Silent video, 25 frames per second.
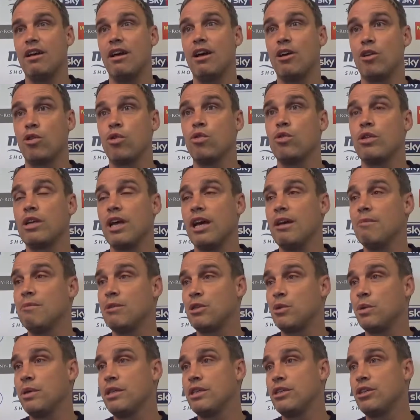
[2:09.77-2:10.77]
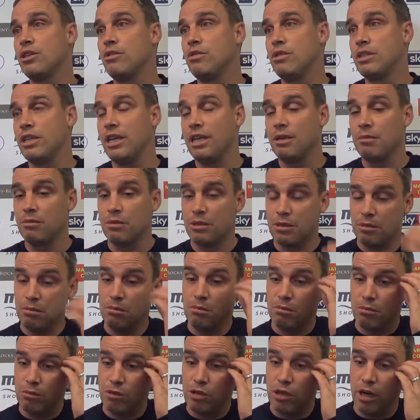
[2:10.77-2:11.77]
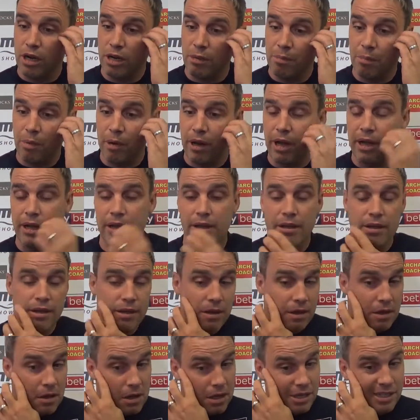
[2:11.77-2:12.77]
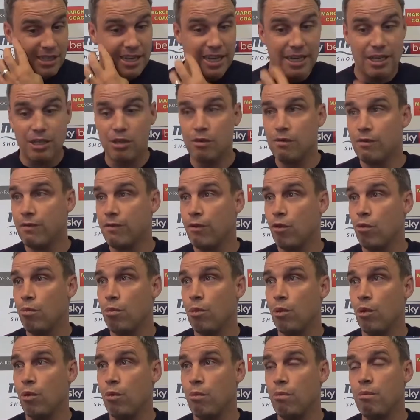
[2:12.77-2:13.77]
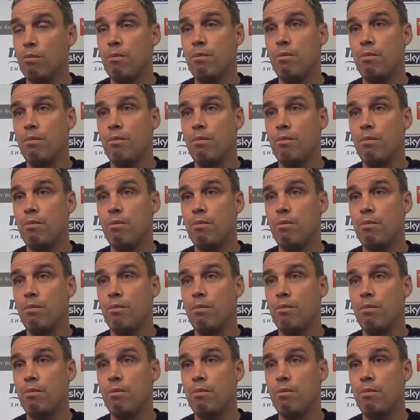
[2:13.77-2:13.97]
a good game between two teams trying to play decent football,